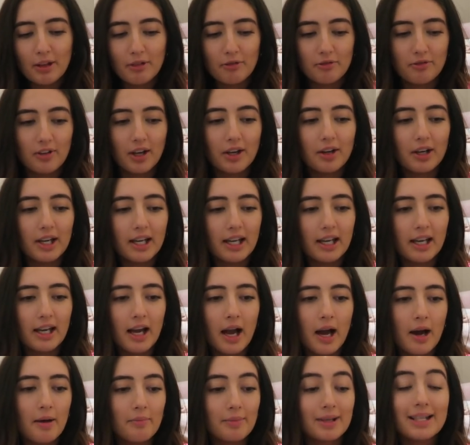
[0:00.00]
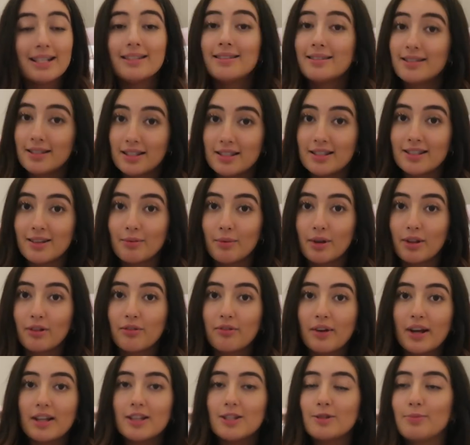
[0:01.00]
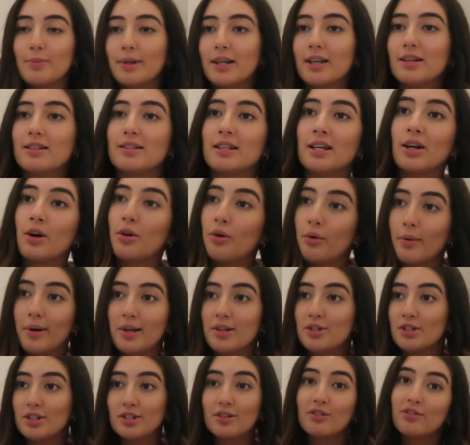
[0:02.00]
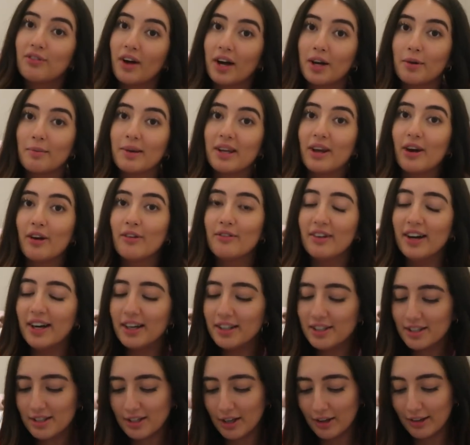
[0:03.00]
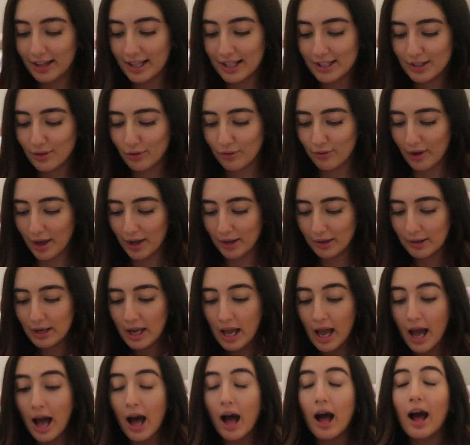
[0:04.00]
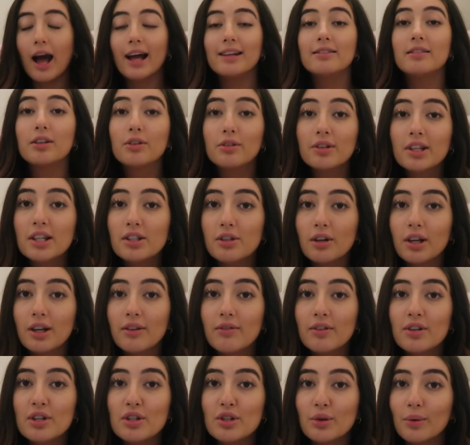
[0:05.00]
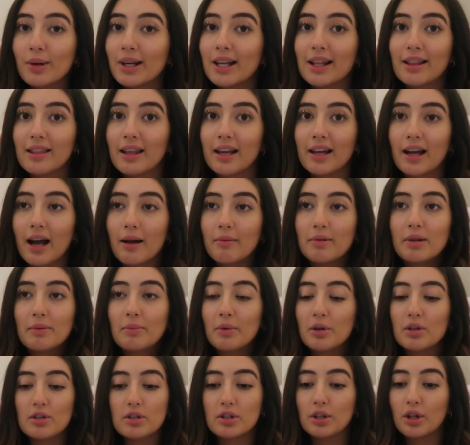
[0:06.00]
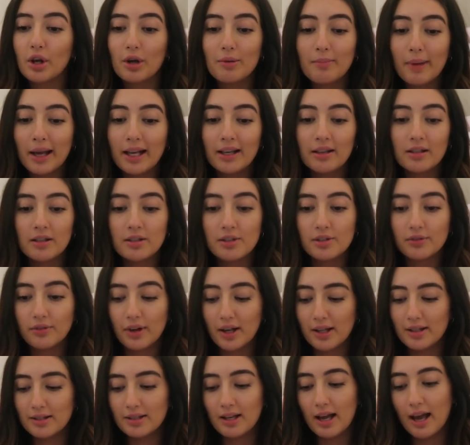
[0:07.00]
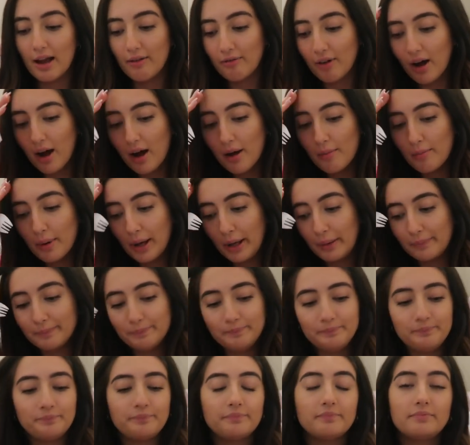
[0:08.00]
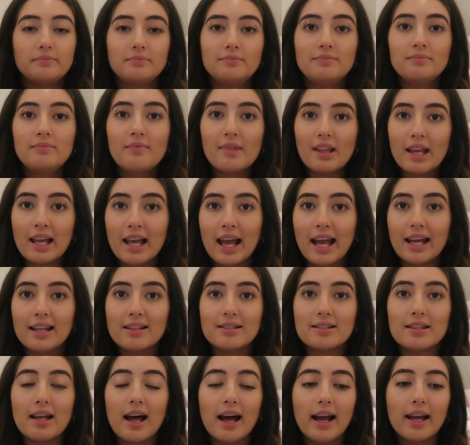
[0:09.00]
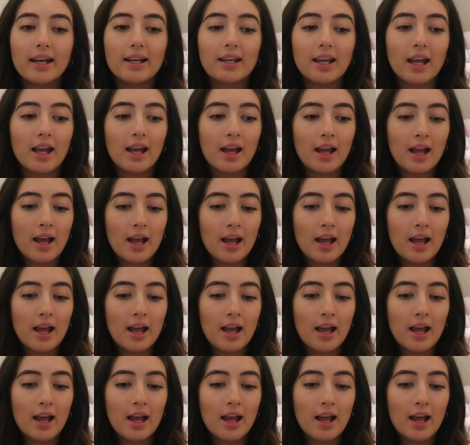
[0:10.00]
very consistent with friends because they always just f me over. So that's fun. I literally don't even do anything. I'm the most low maintenance friend ever, but it's like